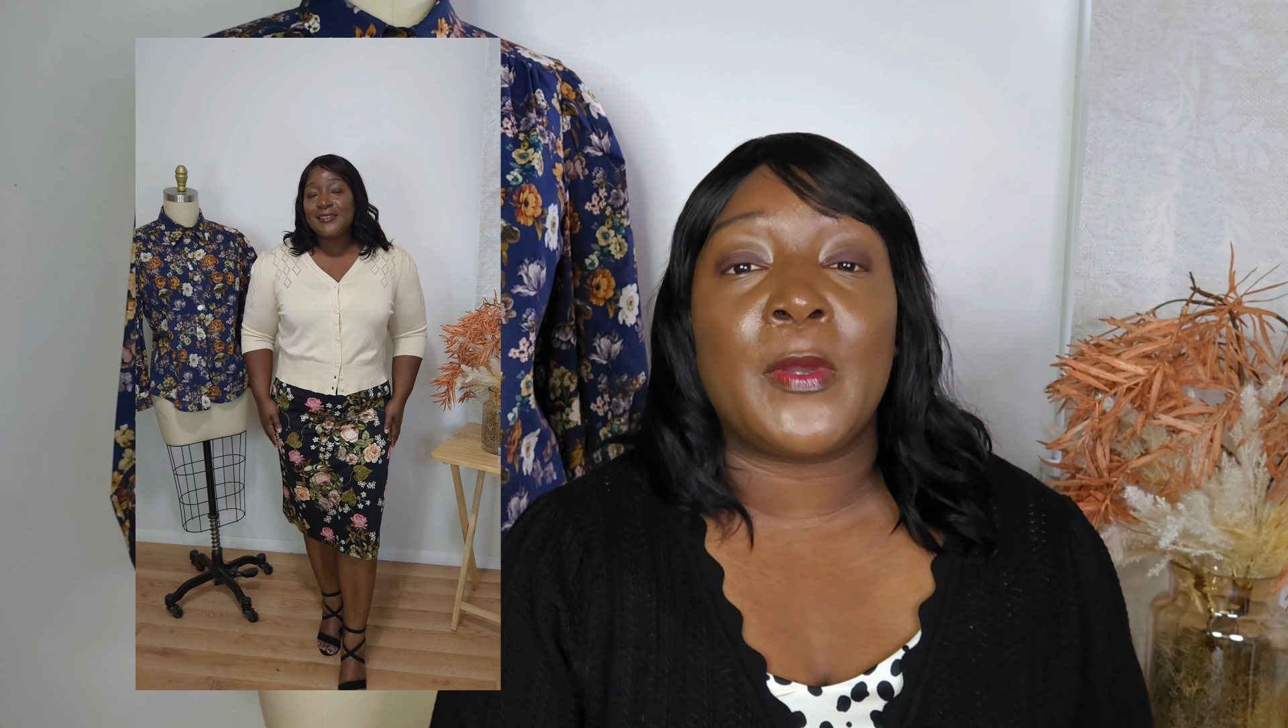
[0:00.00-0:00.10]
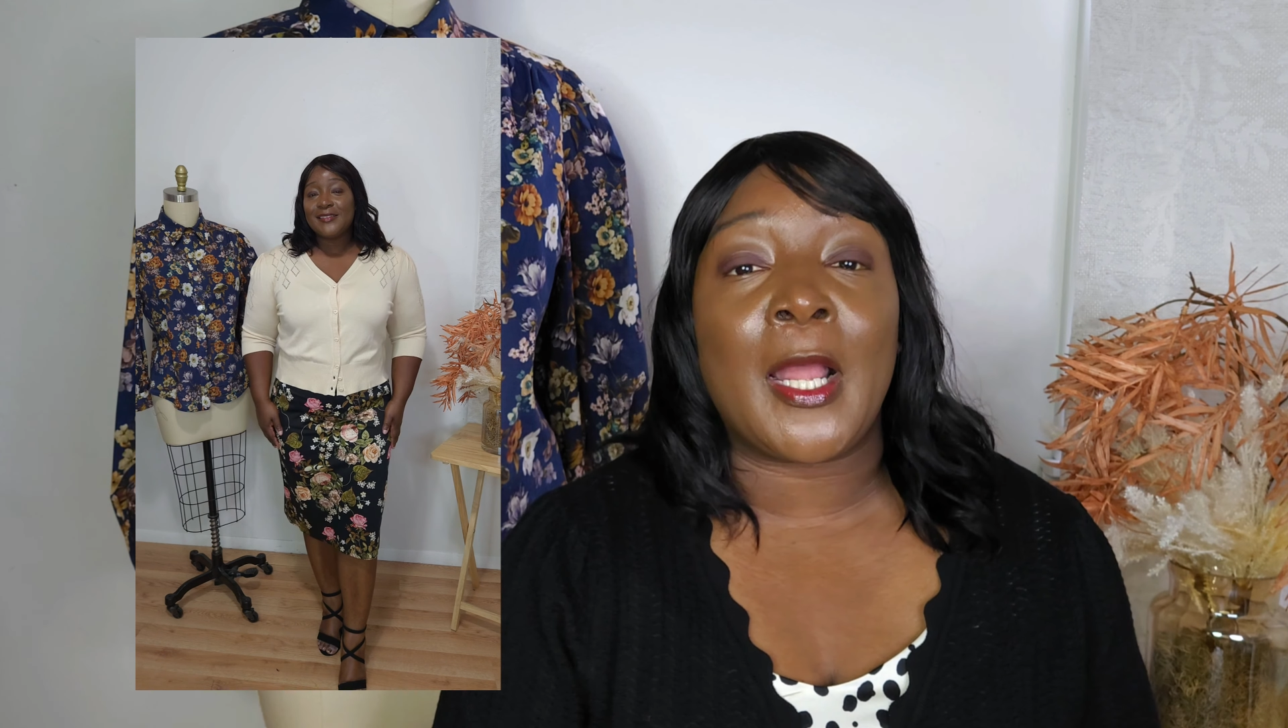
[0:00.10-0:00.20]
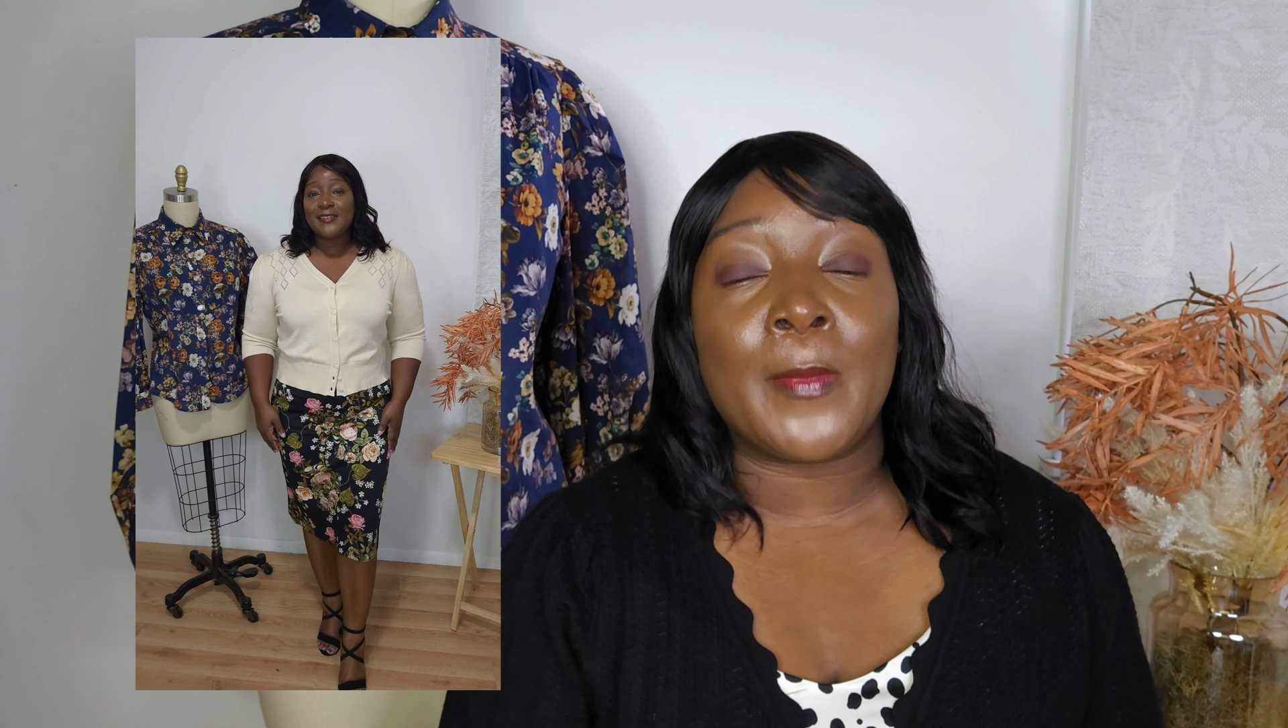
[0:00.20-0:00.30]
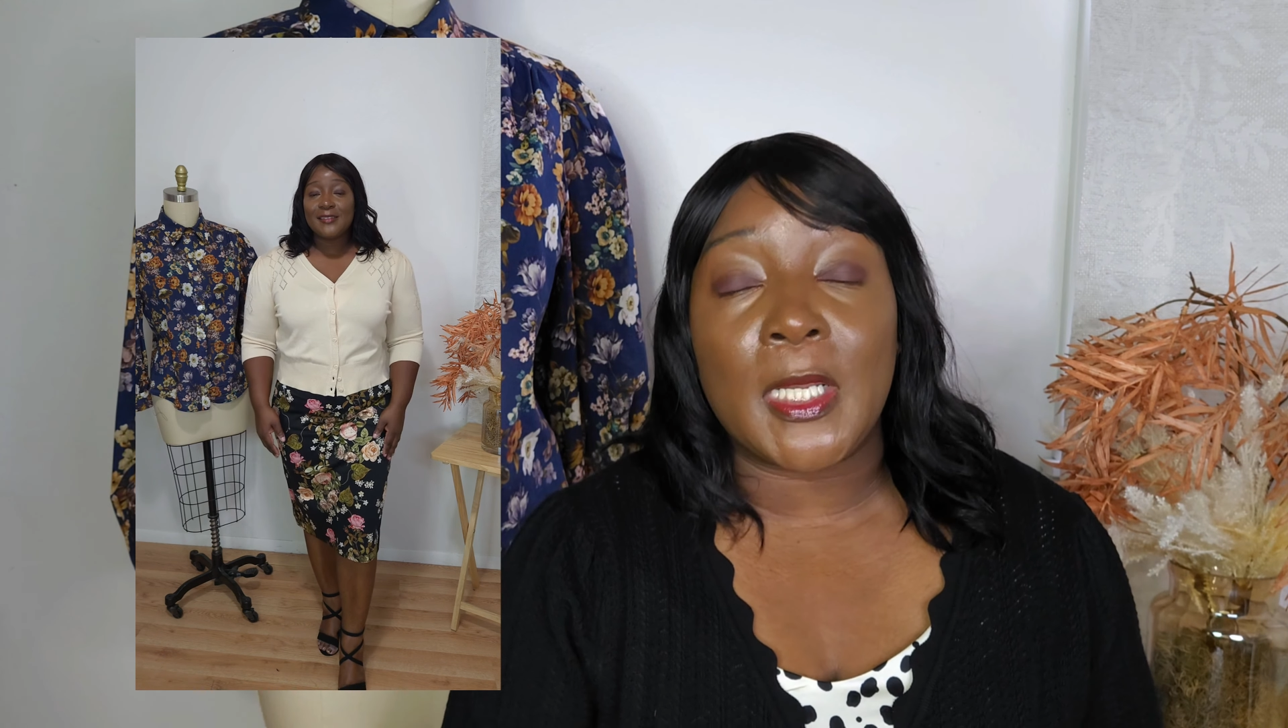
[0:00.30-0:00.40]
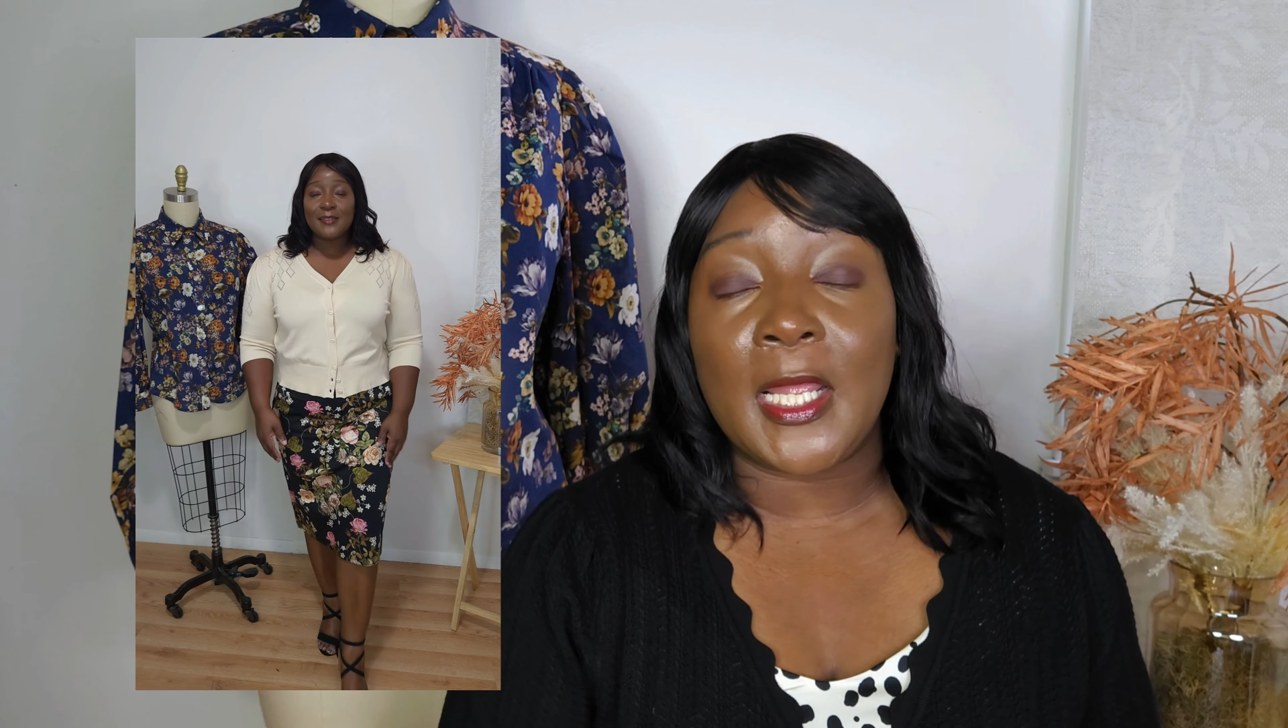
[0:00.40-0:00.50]

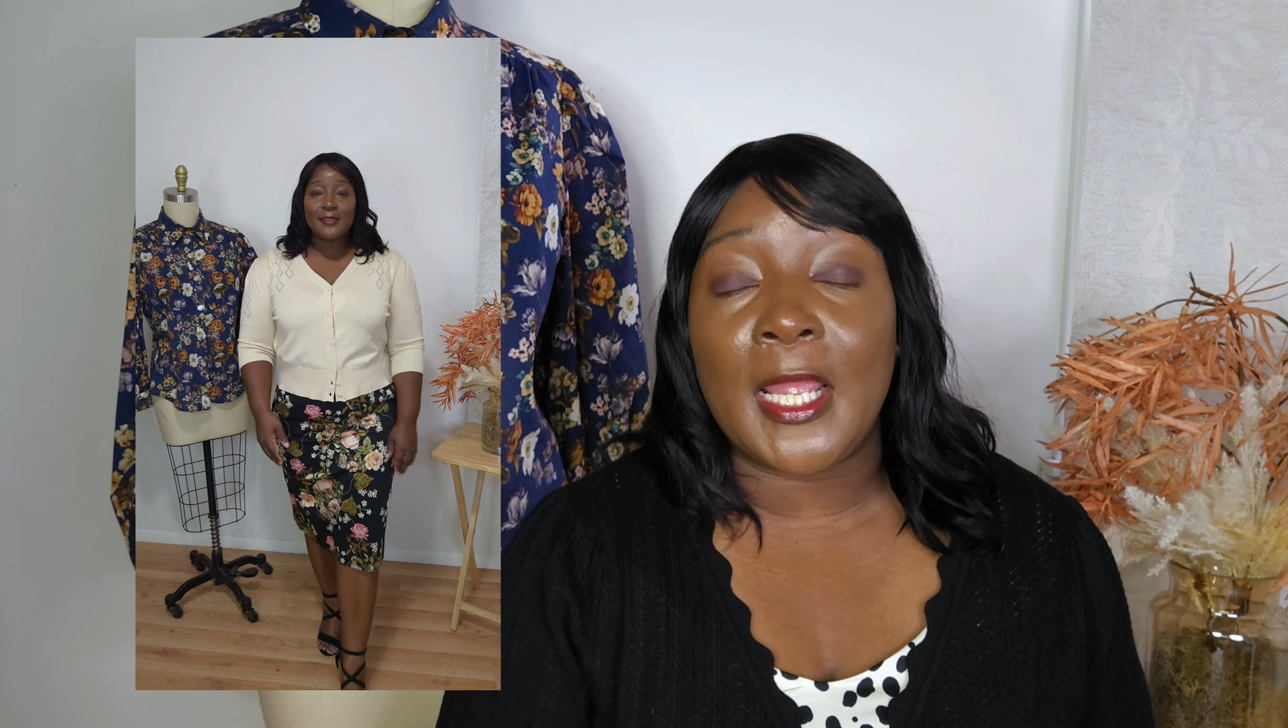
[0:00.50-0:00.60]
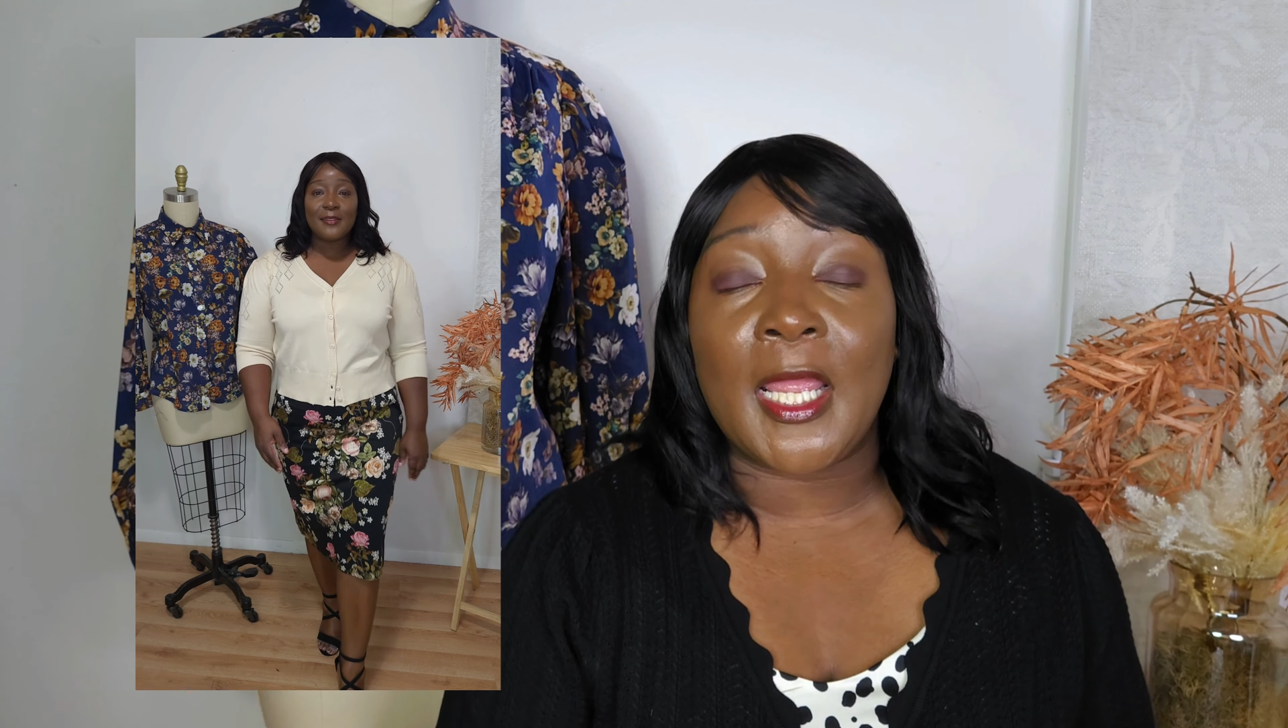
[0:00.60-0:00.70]
but I'm going to